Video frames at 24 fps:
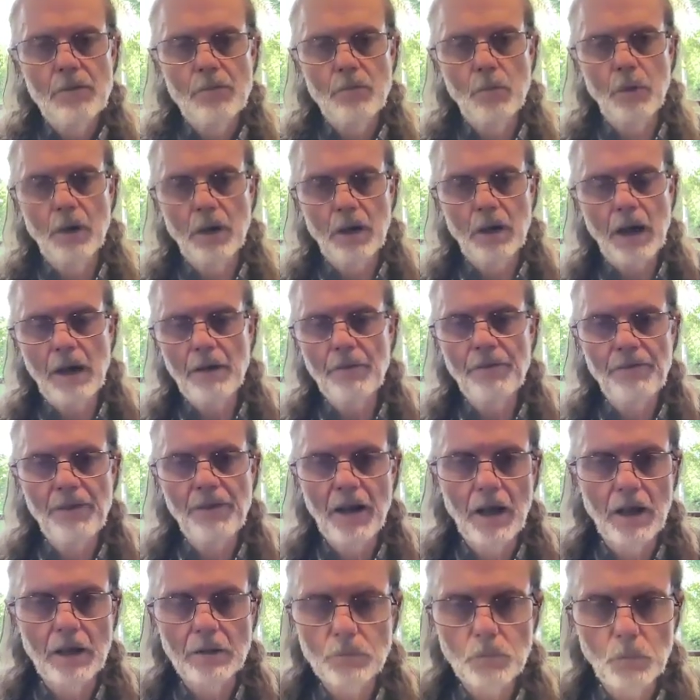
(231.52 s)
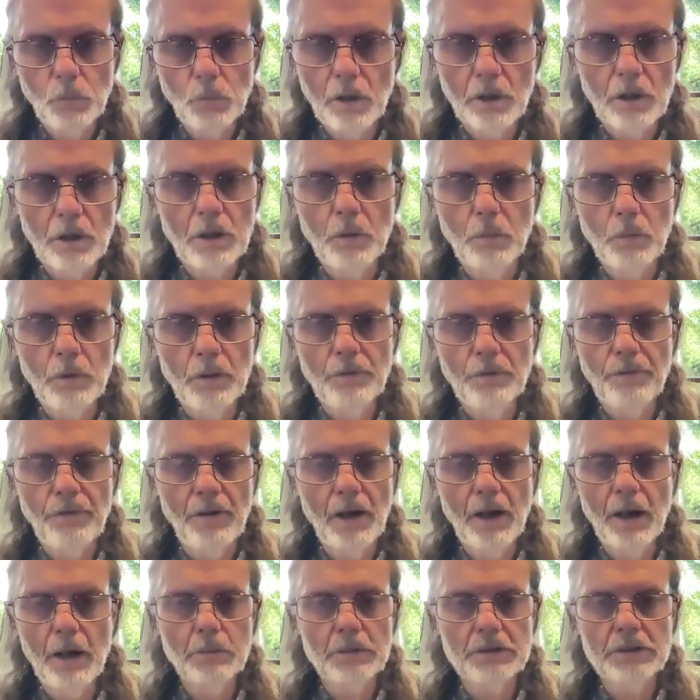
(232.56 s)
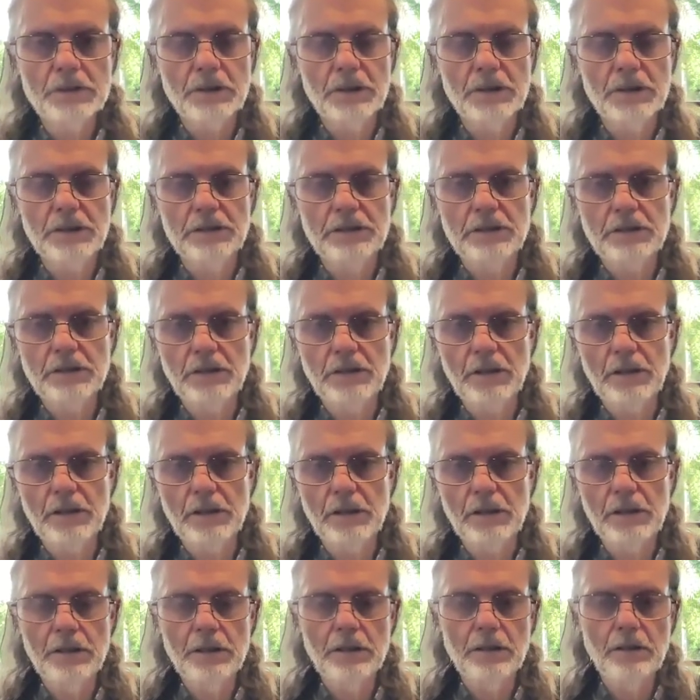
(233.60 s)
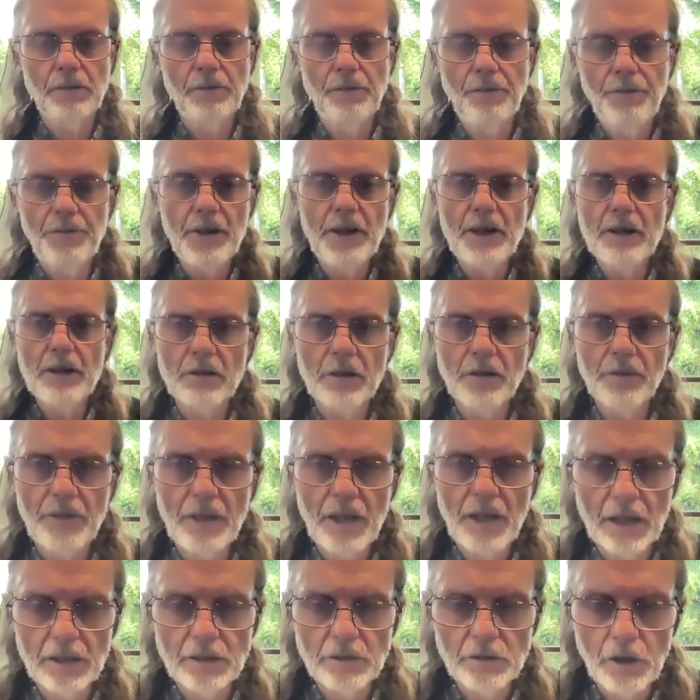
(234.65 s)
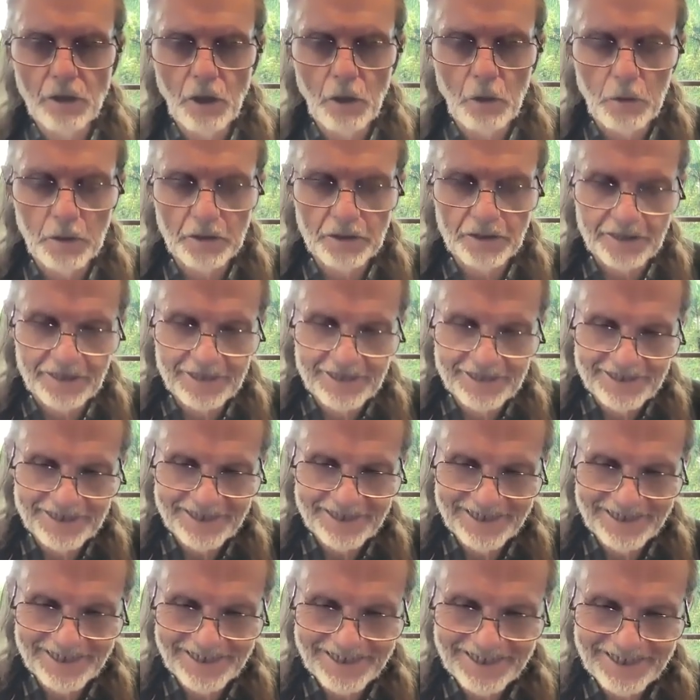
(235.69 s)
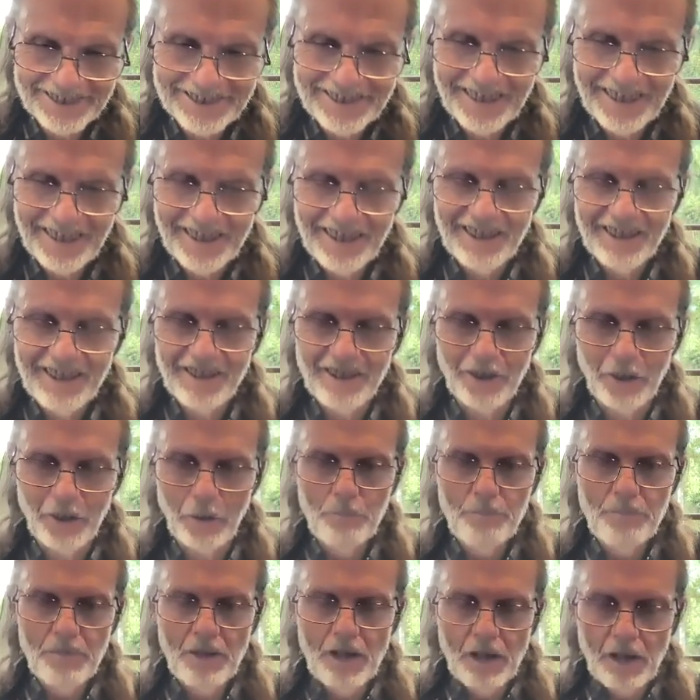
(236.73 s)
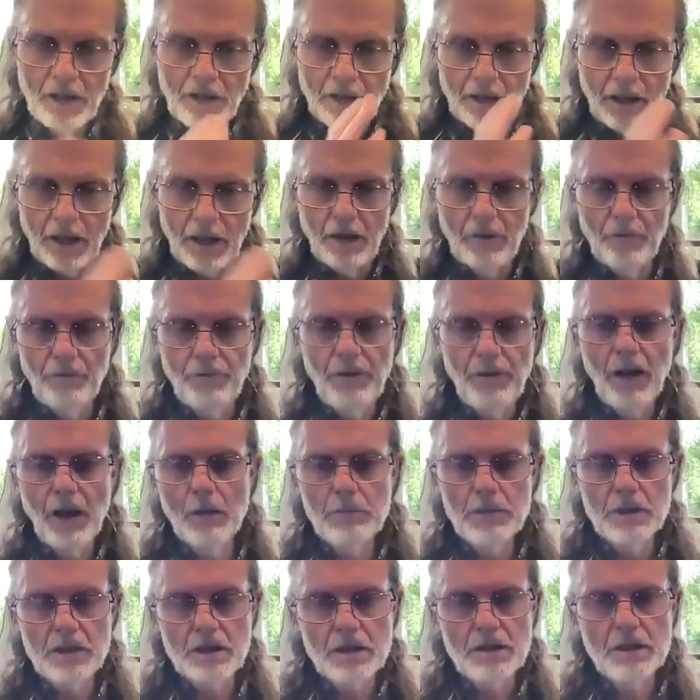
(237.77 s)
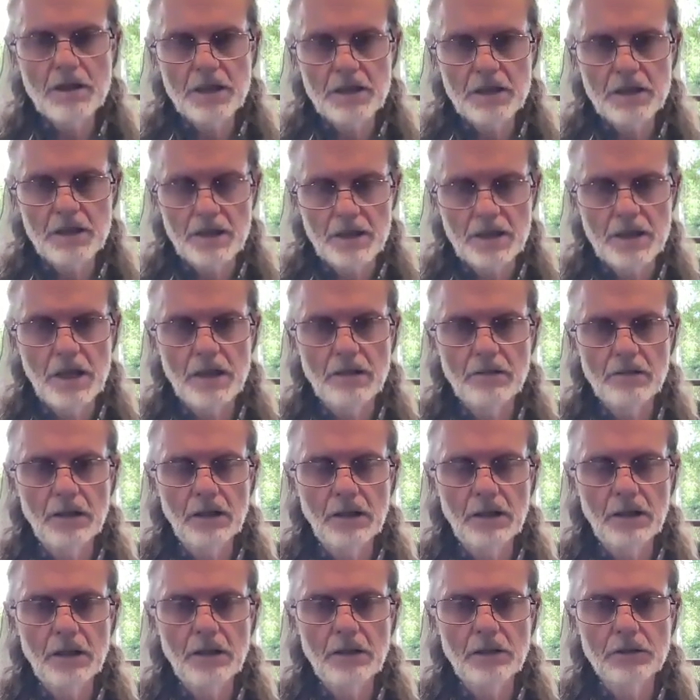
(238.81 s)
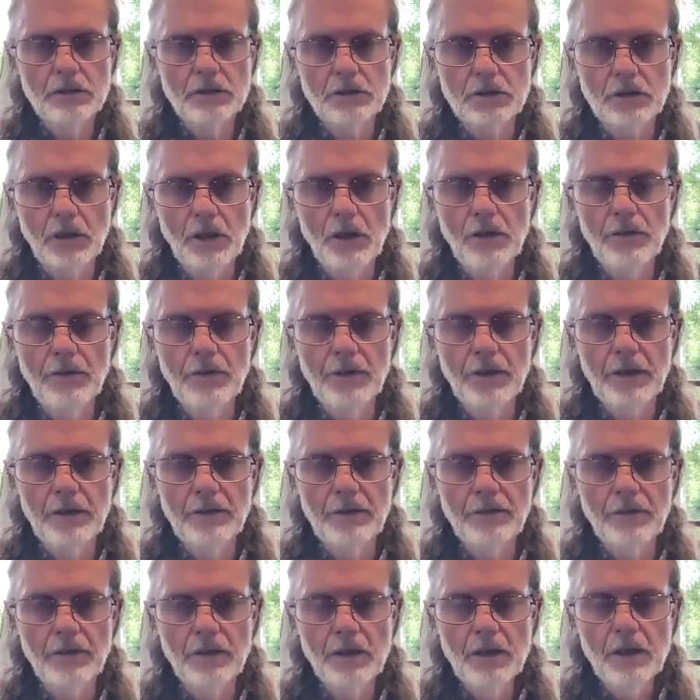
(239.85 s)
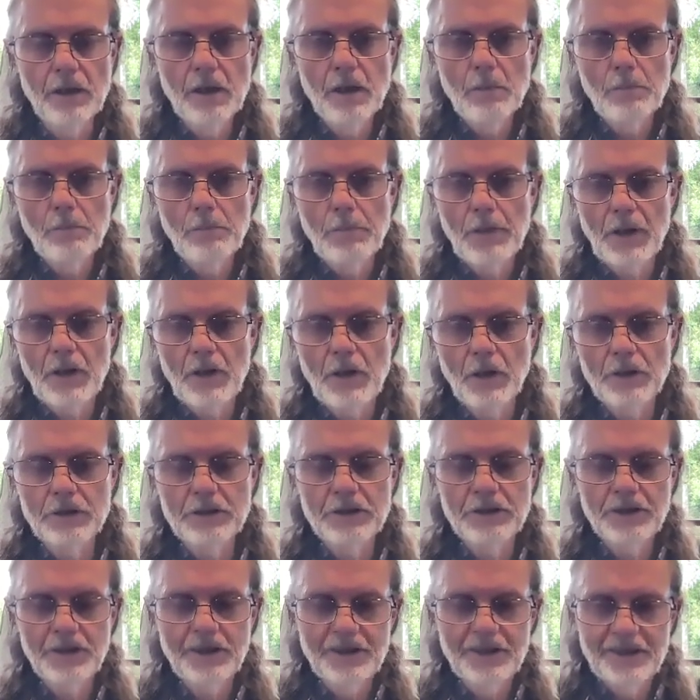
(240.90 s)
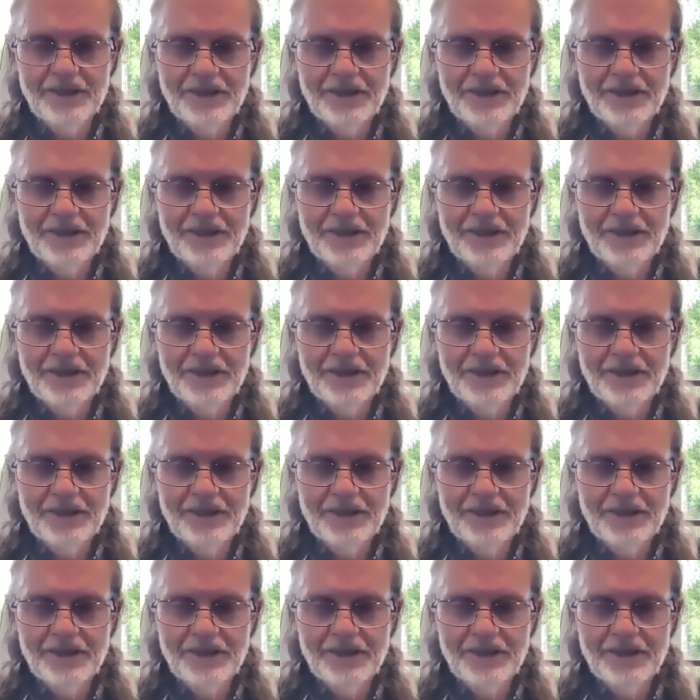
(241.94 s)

what I found working with farmers is the fear of the unknown. You know, farmers are necessarily conservative because